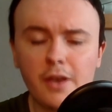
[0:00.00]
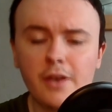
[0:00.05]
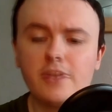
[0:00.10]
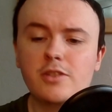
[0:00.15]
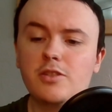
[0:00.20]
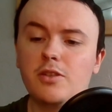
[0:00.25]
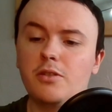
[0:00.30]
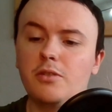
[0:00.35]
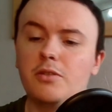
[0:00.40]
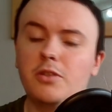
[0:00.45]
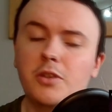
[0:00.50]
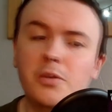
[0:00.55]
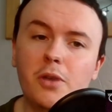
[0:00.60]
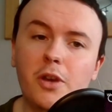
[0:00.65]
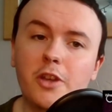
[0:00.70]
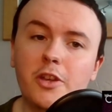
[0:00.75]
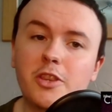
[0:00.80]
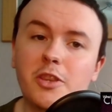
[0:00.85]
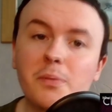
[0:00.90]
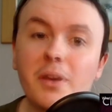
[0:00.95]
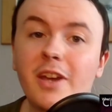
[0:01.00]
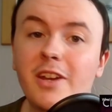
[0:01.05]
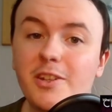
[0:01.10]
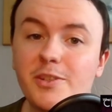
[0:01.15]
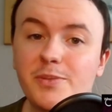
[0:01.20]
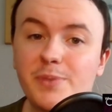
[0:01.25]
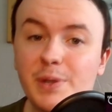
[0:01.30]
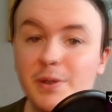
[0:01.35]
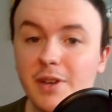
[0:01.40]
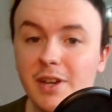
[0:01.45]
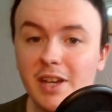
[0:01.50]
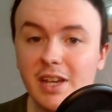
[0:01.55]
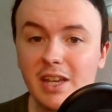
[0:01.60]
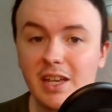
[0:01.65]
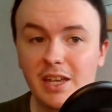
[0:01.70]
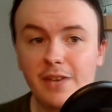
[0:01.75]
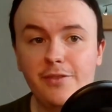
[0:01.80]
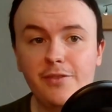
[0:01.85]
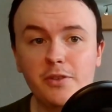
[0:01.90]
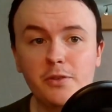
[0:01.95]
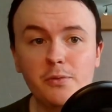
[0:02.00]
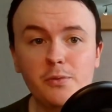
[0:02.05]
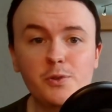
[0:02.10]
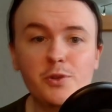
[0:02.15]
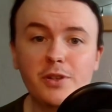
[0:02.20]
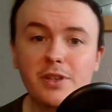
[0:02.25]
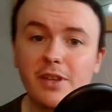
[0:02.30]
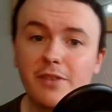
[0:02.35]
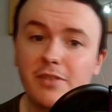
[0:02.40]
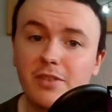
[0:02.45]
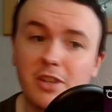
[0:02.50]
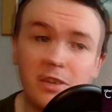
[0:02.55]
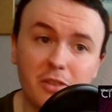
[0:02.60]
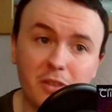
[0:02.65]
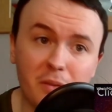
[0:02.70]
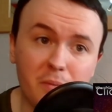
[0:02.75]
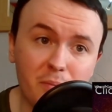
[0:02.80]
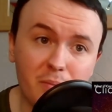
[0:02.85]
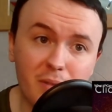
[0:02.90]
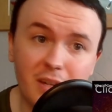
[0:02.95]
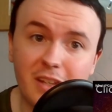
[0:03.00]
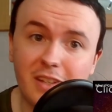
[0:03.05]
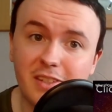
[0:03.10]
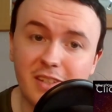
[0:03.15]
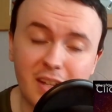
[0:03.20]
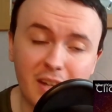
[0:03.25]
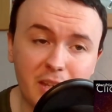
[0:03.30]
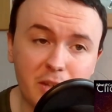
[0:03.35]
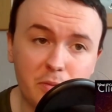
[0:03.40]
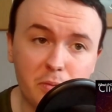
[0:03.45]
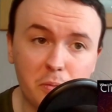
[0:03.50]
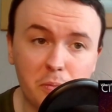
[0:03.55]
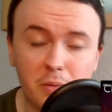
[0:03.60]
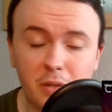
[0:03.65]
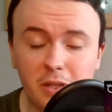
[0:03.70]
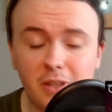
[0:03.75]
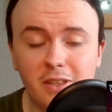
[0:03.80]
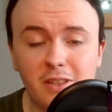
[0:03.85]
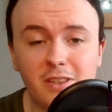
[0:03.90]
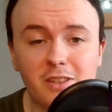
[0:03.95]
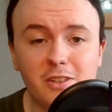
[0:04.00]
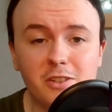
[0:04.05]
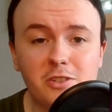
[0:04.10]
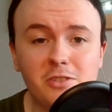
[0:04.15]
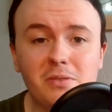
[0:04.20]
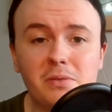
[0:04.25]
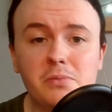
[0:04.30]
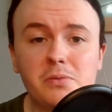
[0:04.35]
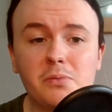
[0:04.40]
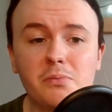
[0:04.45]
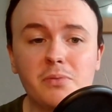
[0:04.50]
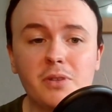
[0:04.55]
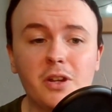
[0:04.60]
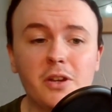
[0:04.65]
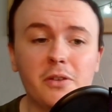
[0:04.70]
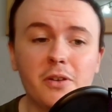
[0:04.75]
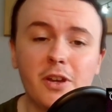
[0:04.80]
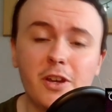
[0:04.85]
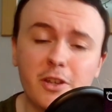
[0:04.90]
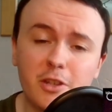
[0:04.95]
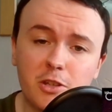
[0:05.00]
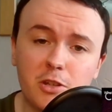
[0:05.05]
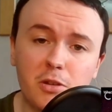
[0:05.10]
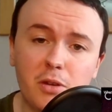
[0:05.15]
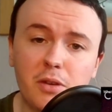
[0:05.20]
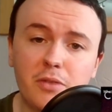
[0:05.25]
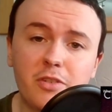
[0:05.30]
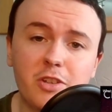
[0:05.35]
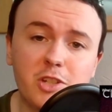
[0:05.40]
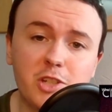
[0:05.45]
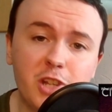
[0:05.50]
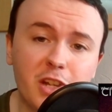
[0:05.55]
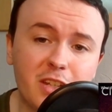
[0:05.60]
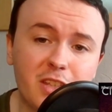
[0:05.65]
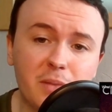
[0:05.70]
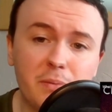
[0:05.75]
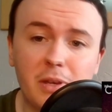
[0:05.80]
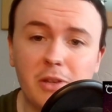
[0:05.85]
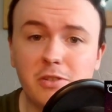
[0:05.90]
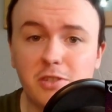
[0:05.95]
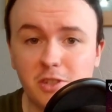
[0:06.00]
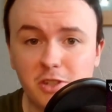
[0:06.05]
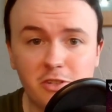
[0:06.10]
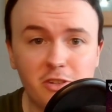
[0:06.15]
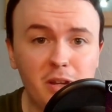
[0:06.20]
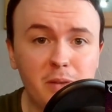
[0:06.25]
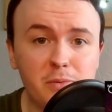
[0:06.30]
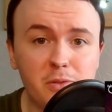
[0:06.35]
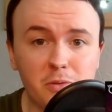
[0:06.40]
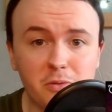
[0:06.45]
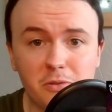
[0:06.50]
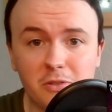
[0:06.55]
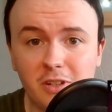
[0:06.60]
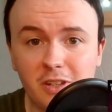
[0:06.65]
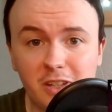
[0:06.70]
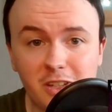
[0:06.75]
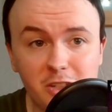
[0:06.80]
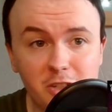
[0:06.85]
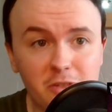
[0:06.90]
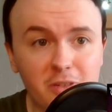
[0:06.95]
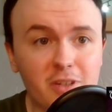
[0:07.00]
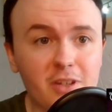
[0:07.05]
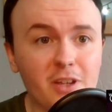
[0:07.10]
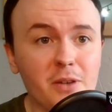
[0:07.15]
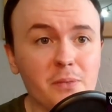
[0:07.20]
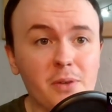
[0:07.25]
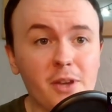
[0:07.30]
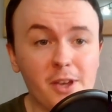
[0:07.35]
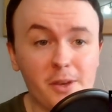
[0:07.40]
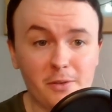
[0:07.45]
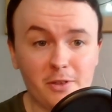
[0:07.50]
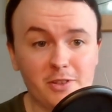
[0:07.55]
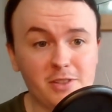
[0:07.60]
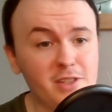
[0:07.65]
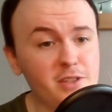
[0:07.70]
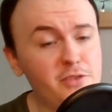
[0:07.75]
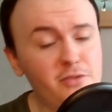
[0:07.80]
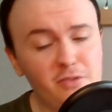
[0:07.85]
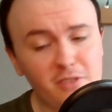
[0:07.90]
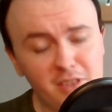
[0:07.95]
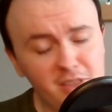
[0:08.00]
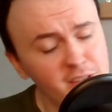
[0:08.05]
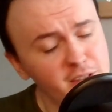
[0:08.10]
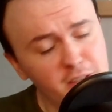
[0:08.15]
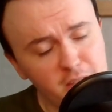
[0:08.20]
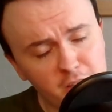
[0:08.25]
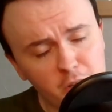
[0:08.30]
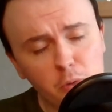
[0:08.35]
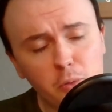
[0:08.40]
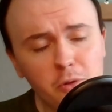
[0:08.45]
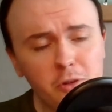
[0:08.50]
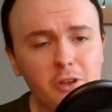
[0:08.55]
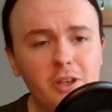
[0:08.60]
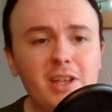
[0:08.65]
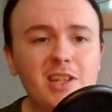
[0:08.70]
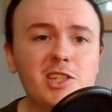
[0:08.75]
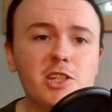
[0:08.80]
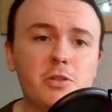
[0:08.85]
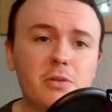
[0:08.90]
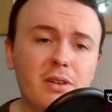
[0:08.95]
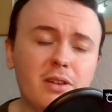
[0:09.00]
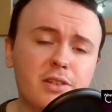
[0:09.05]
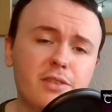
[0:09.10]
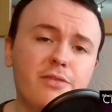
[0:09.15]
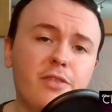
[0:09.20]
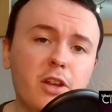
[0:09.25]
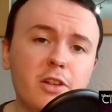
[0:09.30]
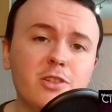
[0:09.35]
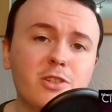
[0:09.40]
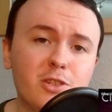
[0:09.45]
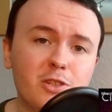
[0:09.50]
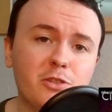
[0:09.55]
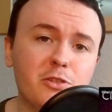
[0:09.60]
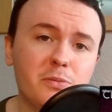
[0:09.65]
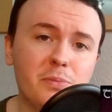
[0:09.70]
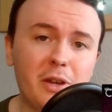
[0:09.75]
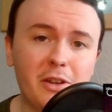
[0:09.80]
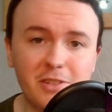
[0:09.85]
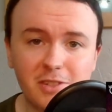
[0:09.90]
So you heard the man as well. If you enjoyed that video, then please, link will be in the description below. Go over, check them out, subscribe to Alternate History Hub, because this alternate history is fun to talk about.